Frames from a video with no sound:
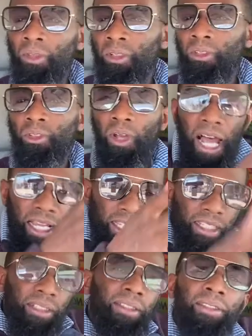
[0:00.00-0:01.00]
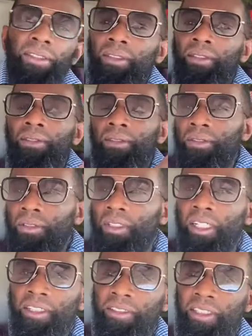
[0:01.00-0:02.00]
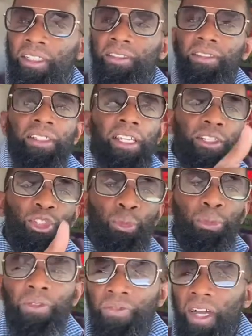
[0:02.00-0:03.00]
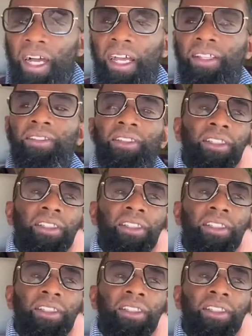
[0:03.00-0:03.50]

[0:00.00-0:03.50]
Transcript: so I can assist and supervise